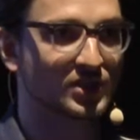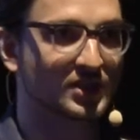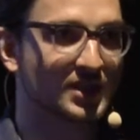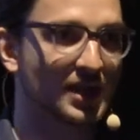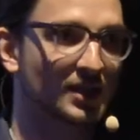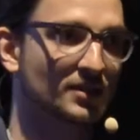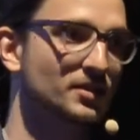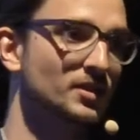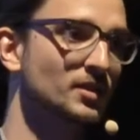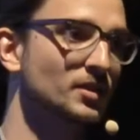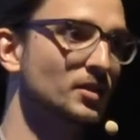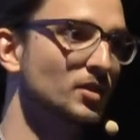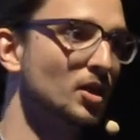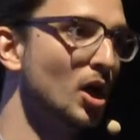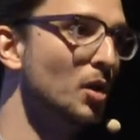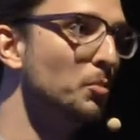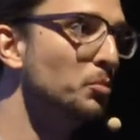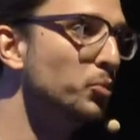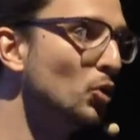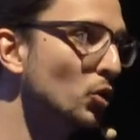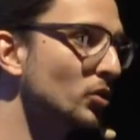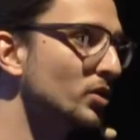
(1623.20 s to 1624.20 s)
setting
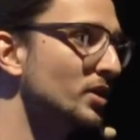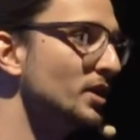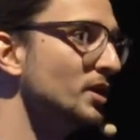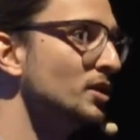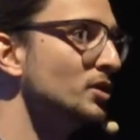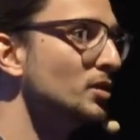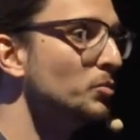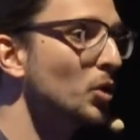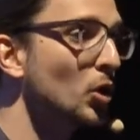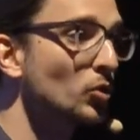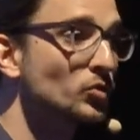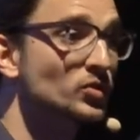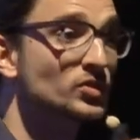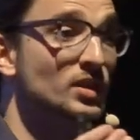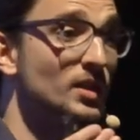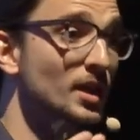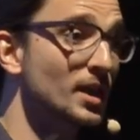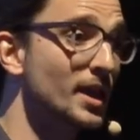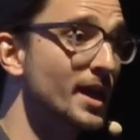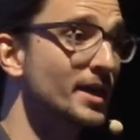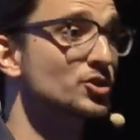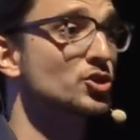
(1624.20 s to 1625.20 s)
a book in the most
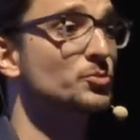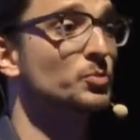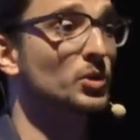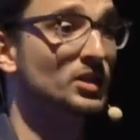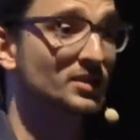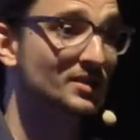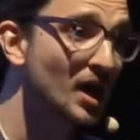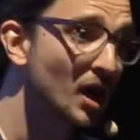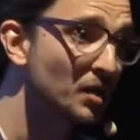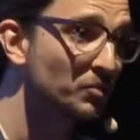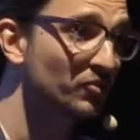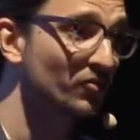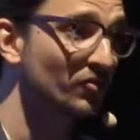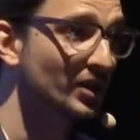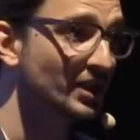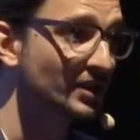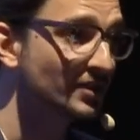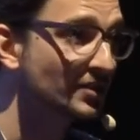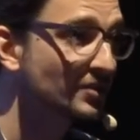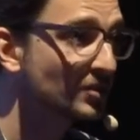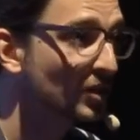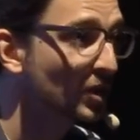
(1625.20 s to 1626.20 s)
legible
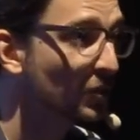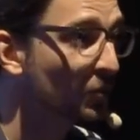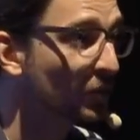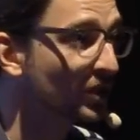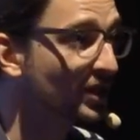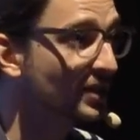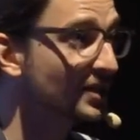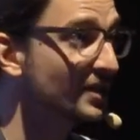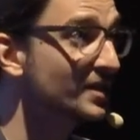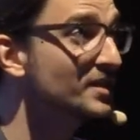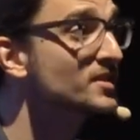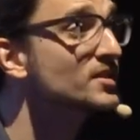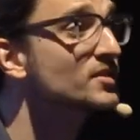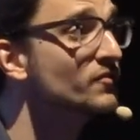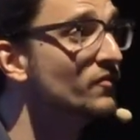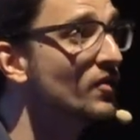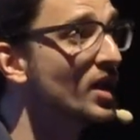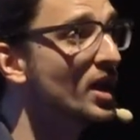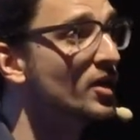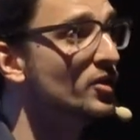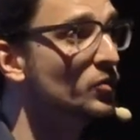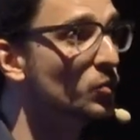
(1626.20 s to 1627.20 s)
typeface, but it isn't
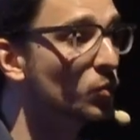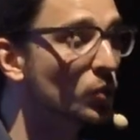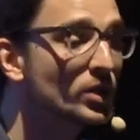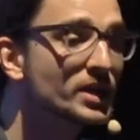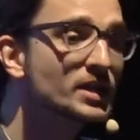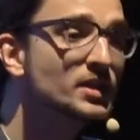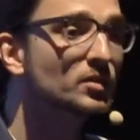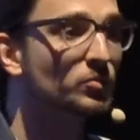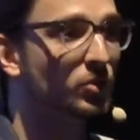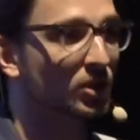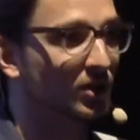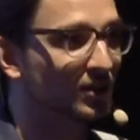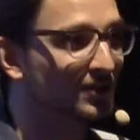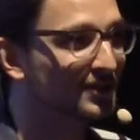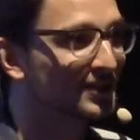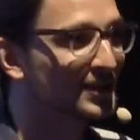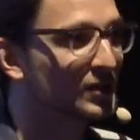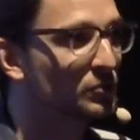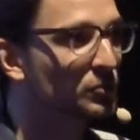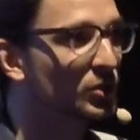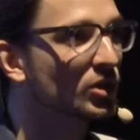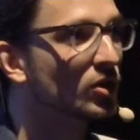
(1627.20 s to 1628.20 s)
very readable
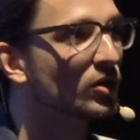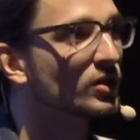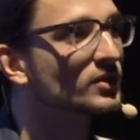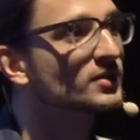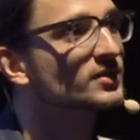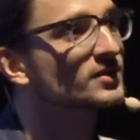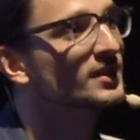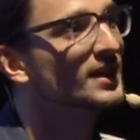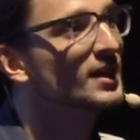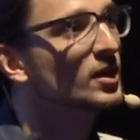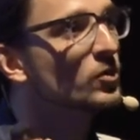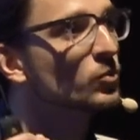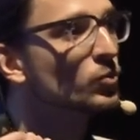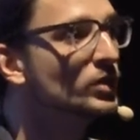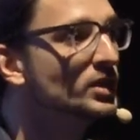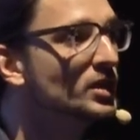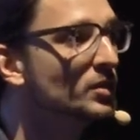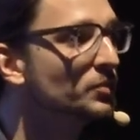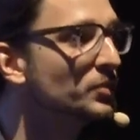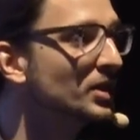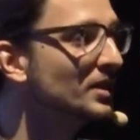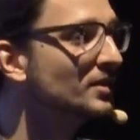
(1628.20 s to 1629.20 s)
because
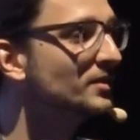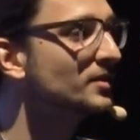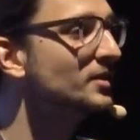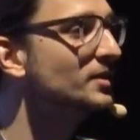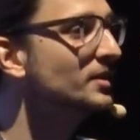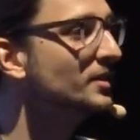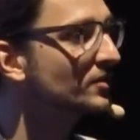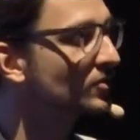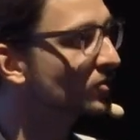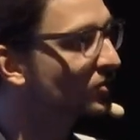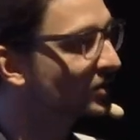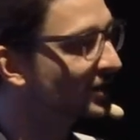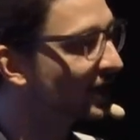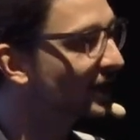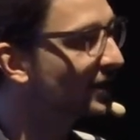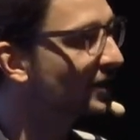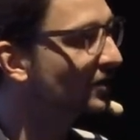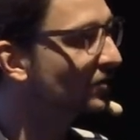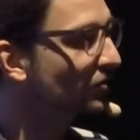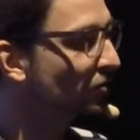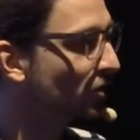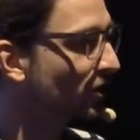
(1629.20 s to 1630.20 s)
readability needs to
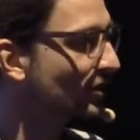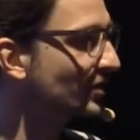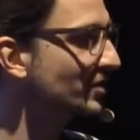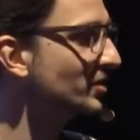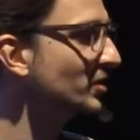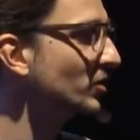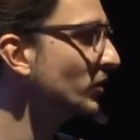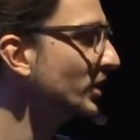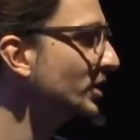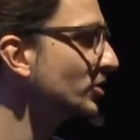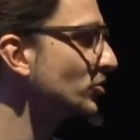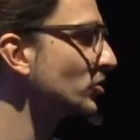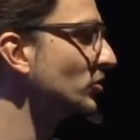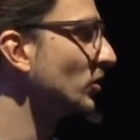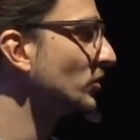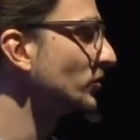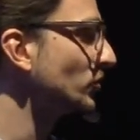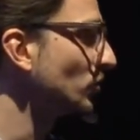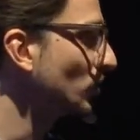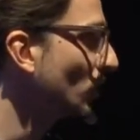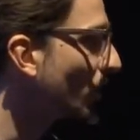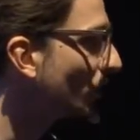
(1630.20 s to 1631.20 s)
take into consideration
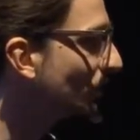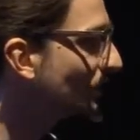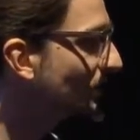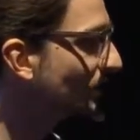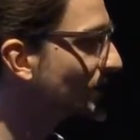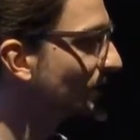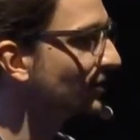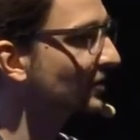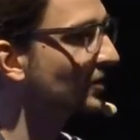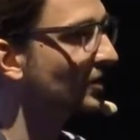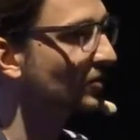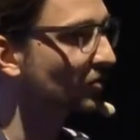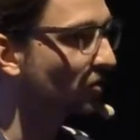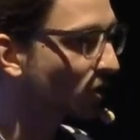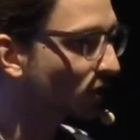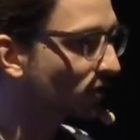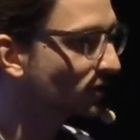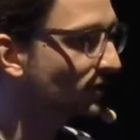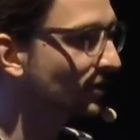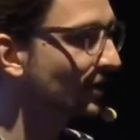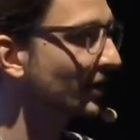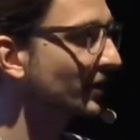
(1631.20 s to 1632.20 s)
also content and
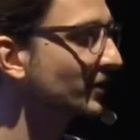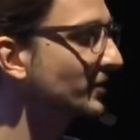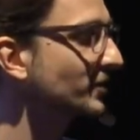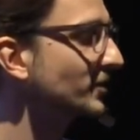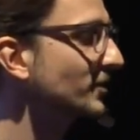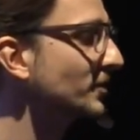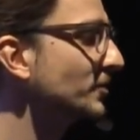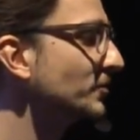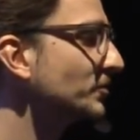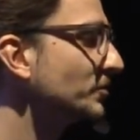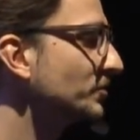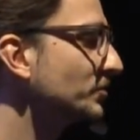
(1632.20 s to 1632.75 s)
context